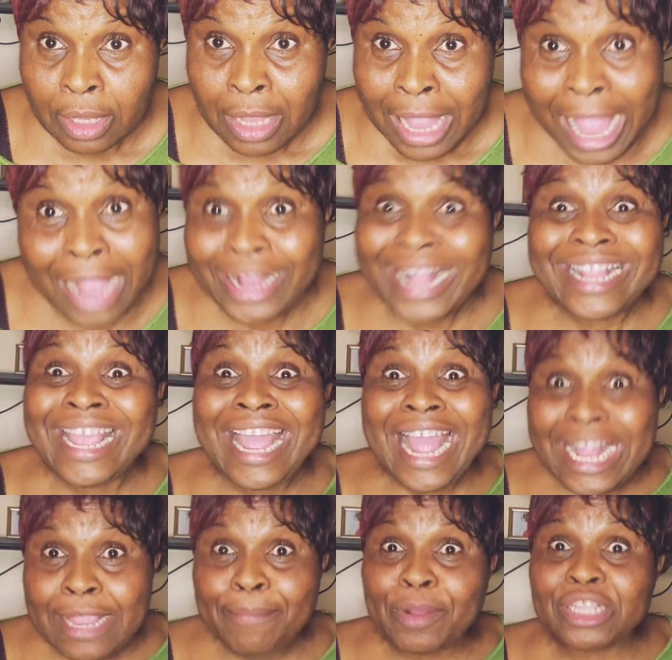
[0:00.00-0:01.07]
How can
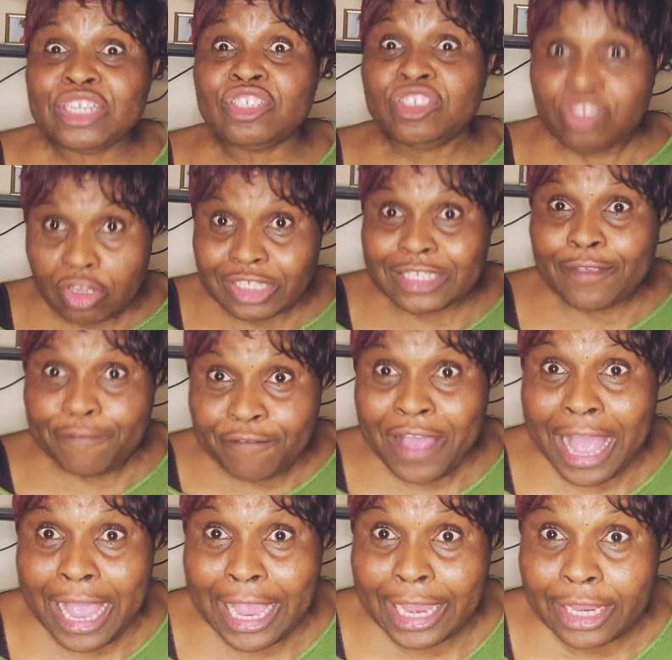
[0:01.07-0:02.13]
anybody
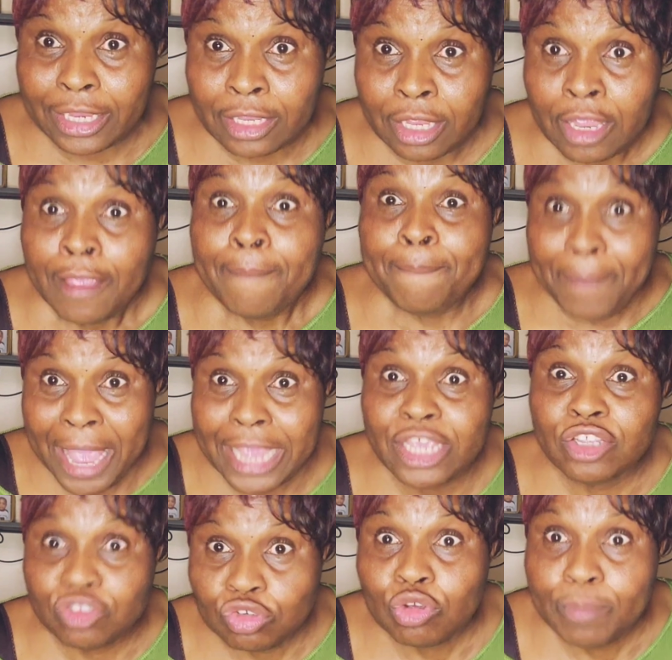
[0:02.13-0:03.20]
justify
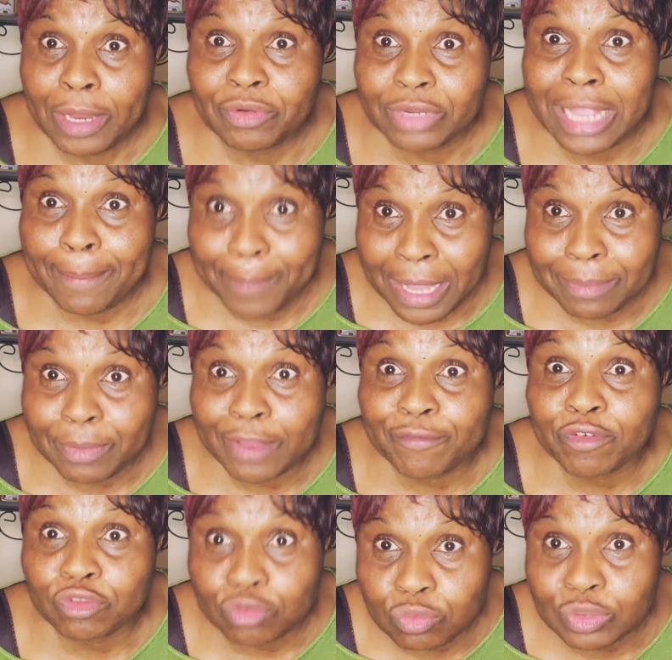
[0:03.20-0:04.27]
paying two-bedroom apartment
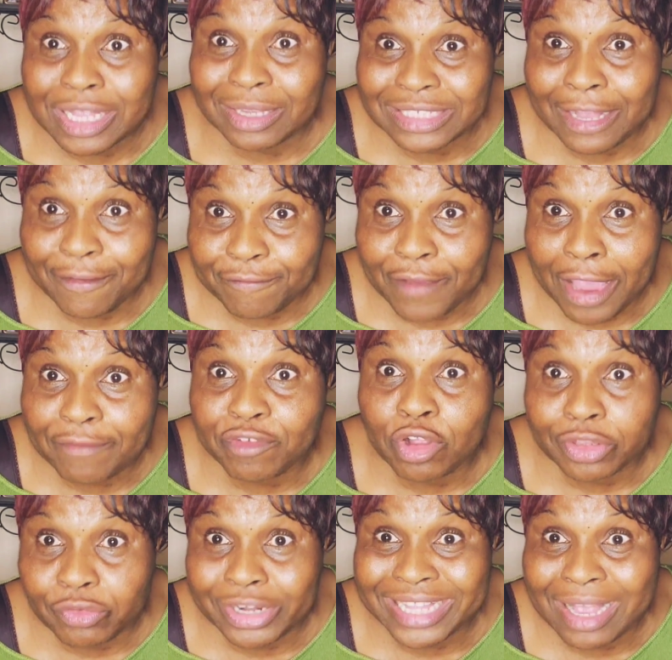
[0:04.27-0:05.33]
for $2,500
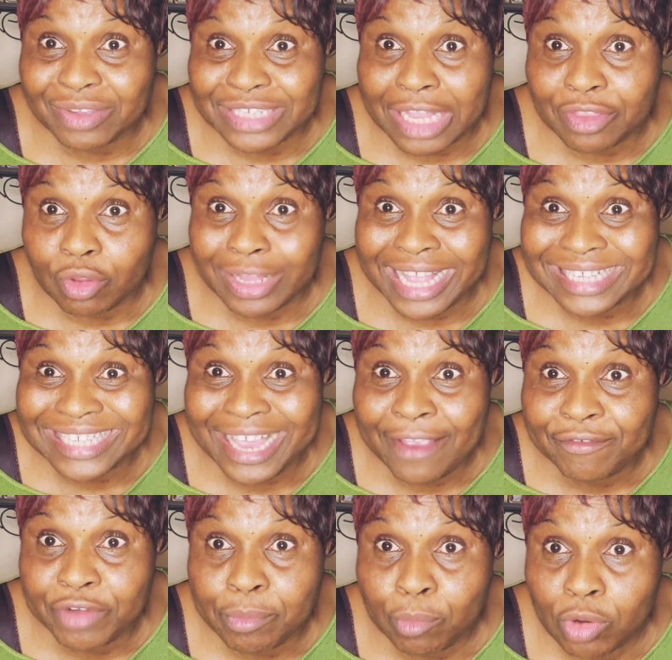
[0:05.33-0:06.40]
or $3,000
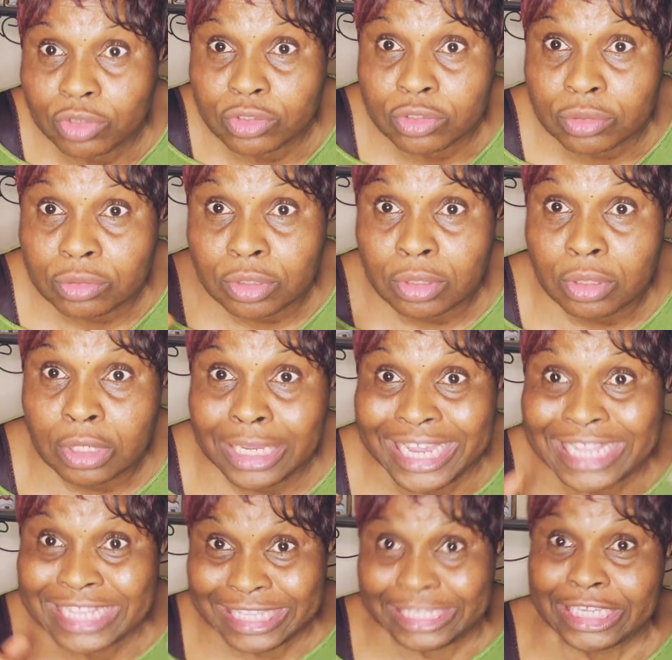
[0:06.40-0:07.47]
every month
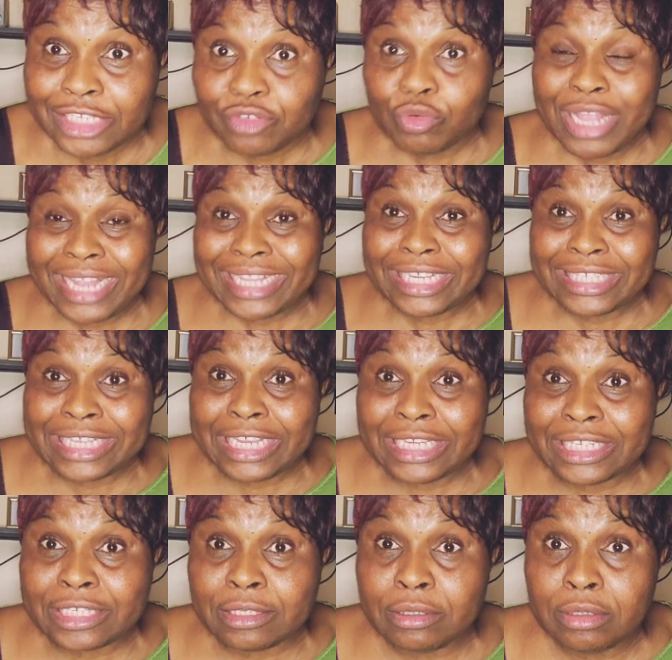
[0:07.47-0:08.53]
in this United
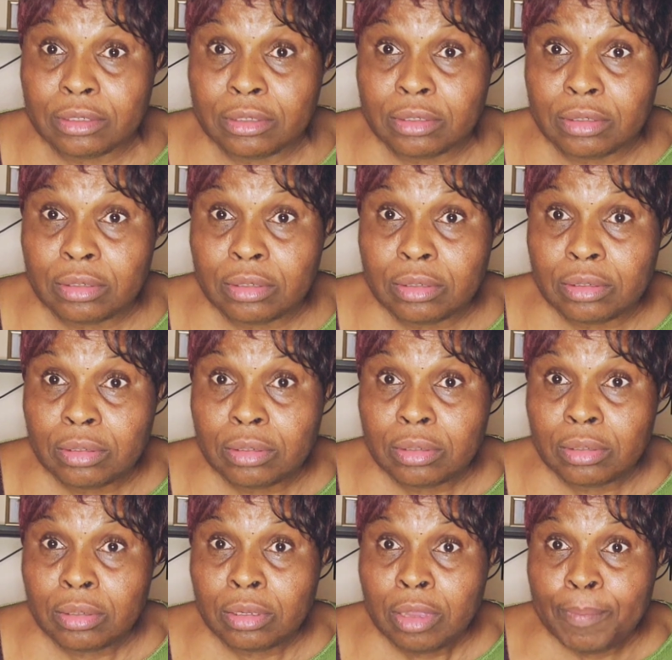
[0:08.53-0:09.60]
States?
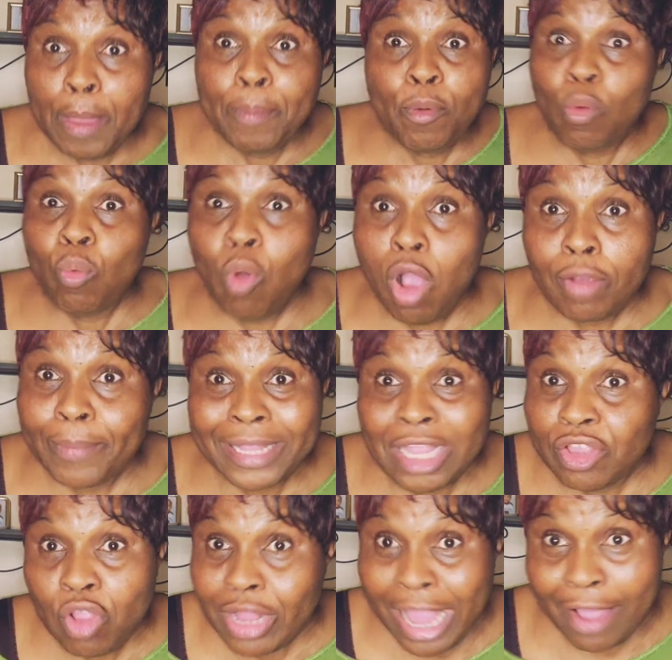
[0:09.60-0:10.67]
People work, but they
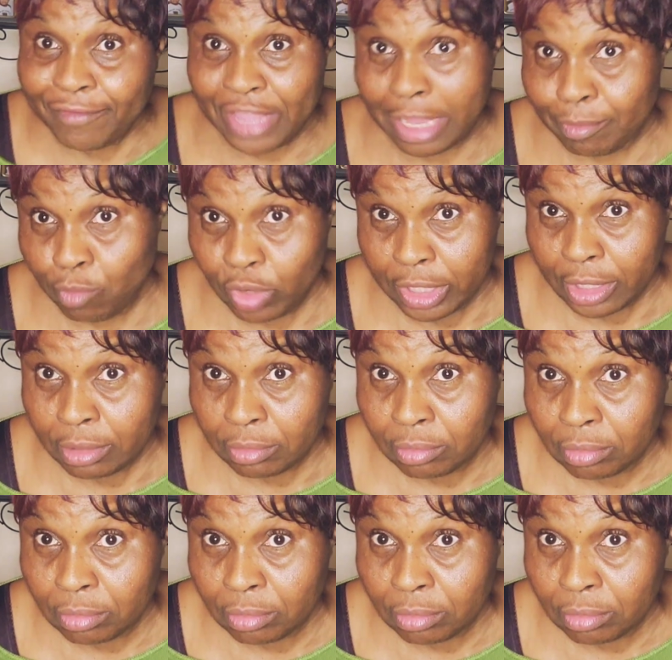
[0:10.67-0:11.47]
don't have that money